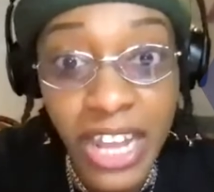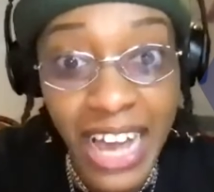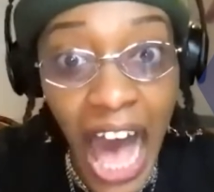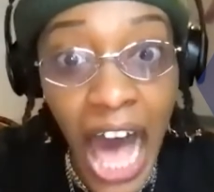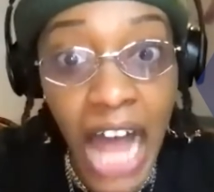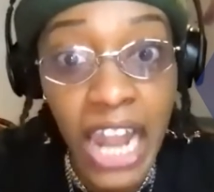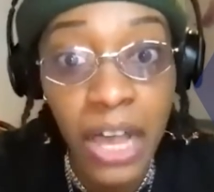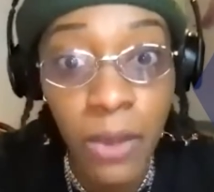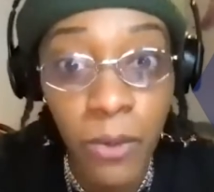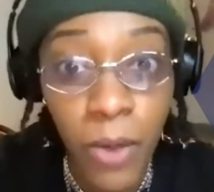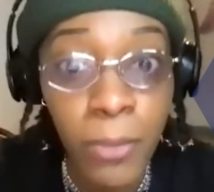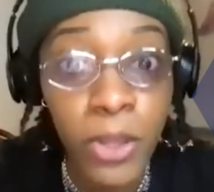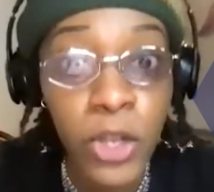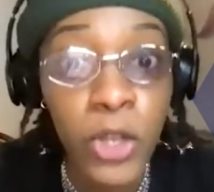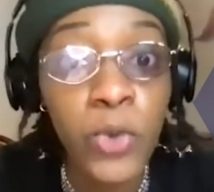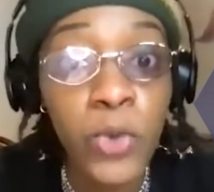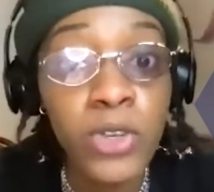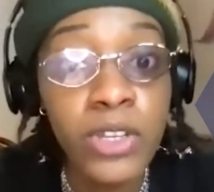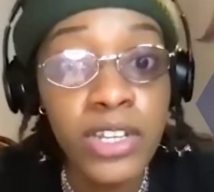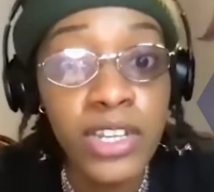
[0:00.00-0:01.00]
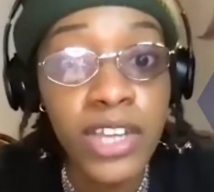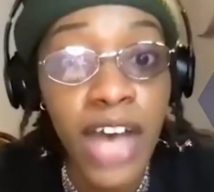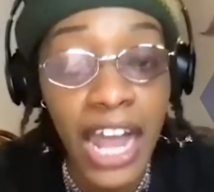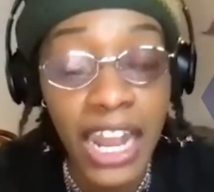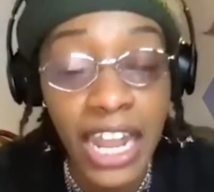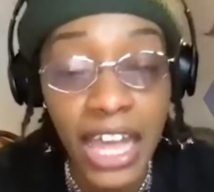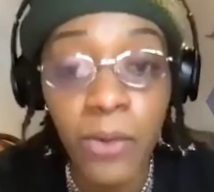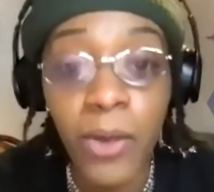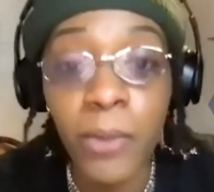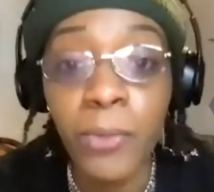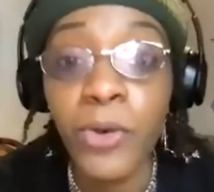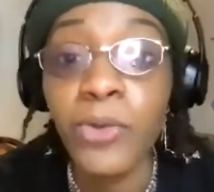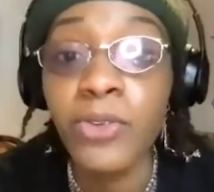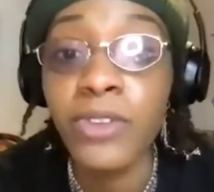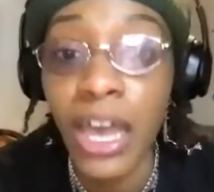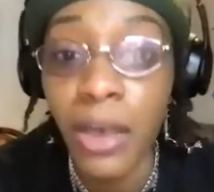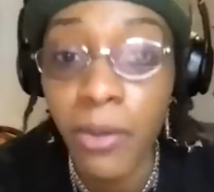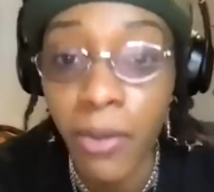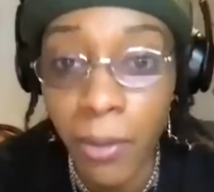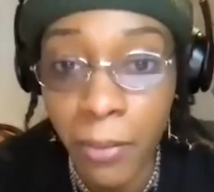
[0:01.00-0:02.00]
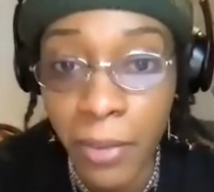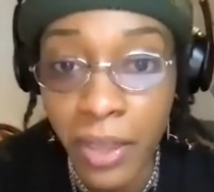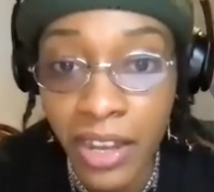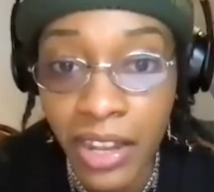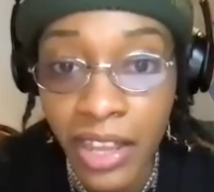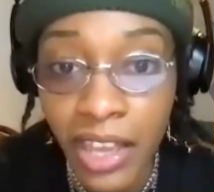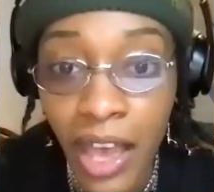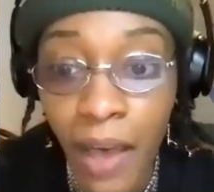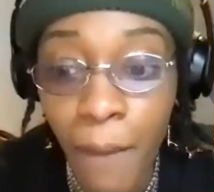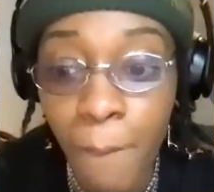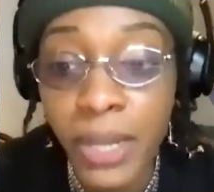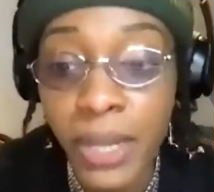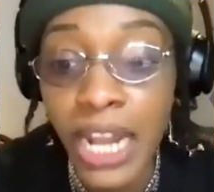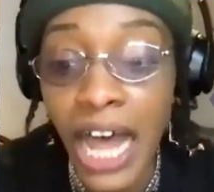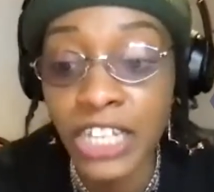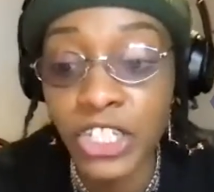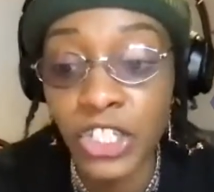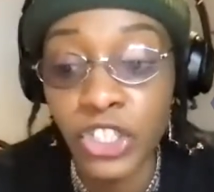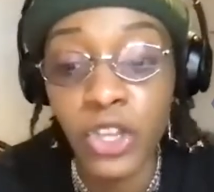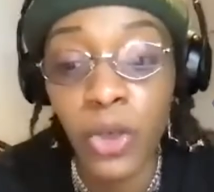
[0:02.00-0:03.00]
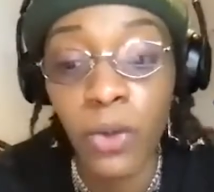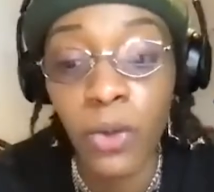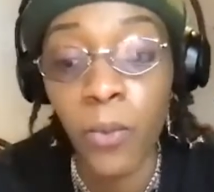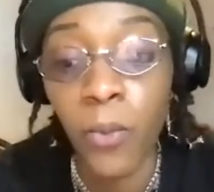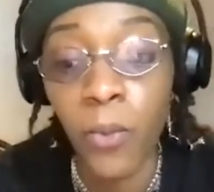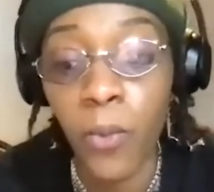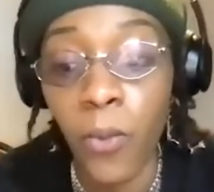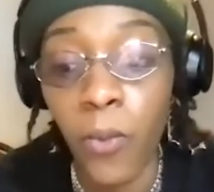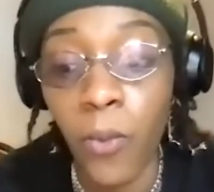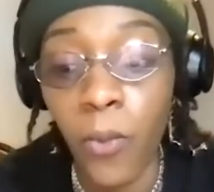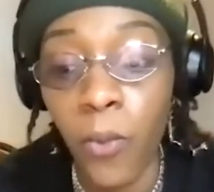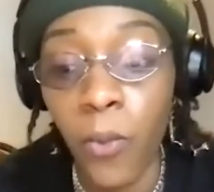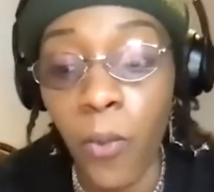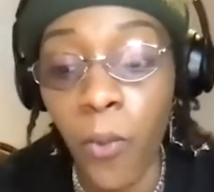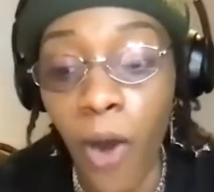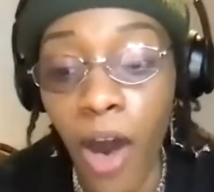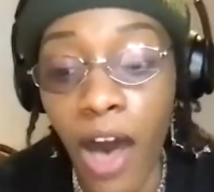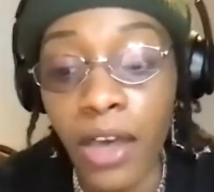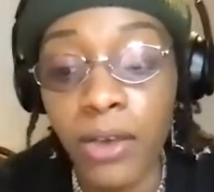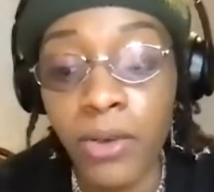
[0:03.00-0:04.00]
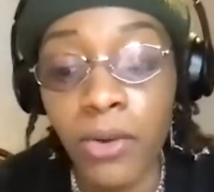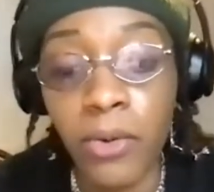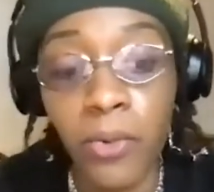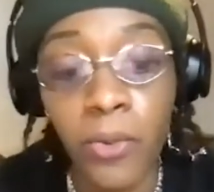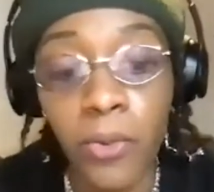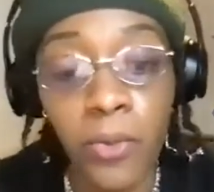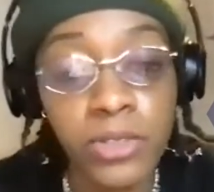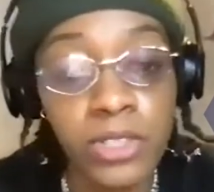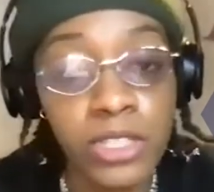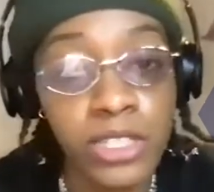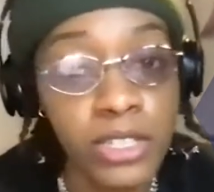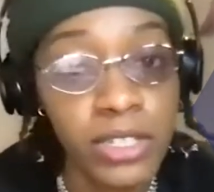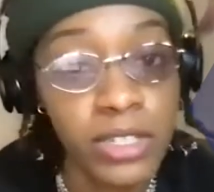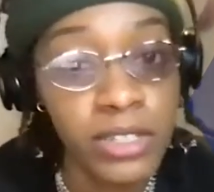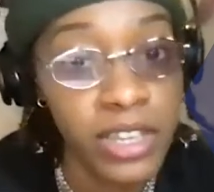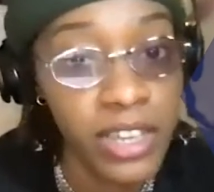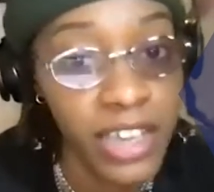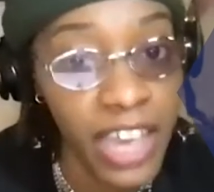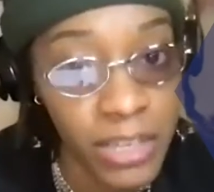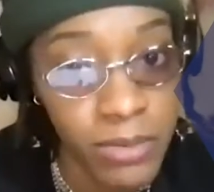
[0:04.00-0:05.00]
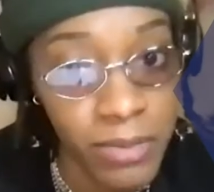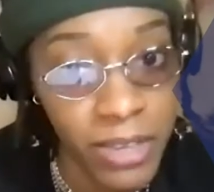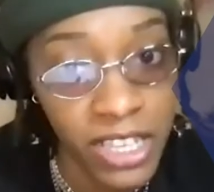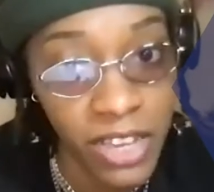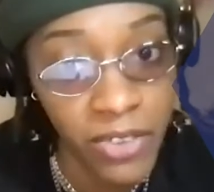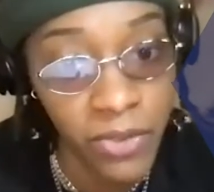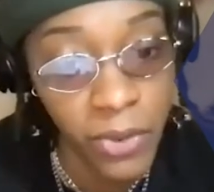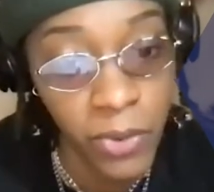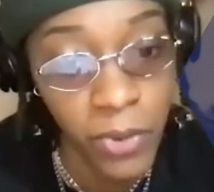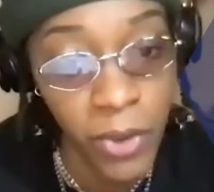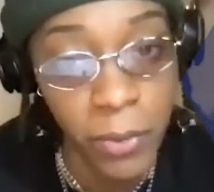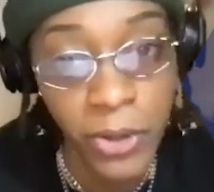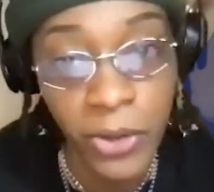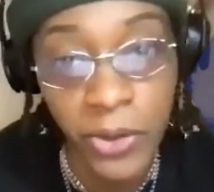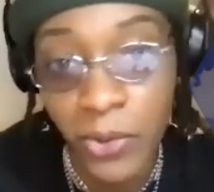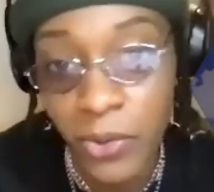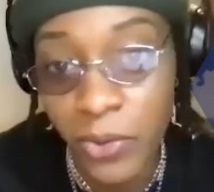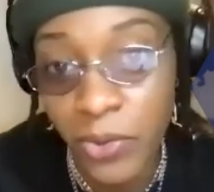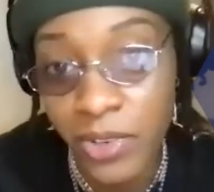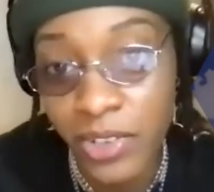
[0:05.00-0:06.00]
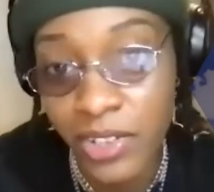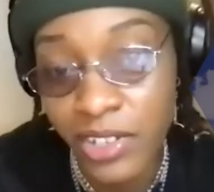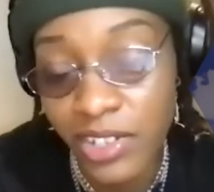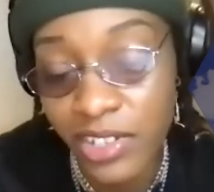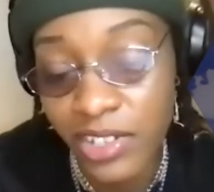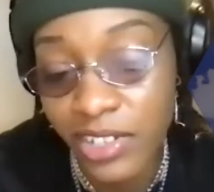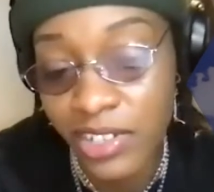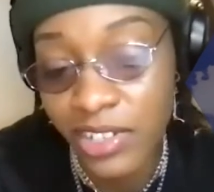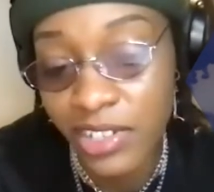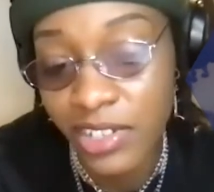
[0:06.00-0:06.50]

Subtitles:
I like women who date women, but I just don't want to engage myself with women who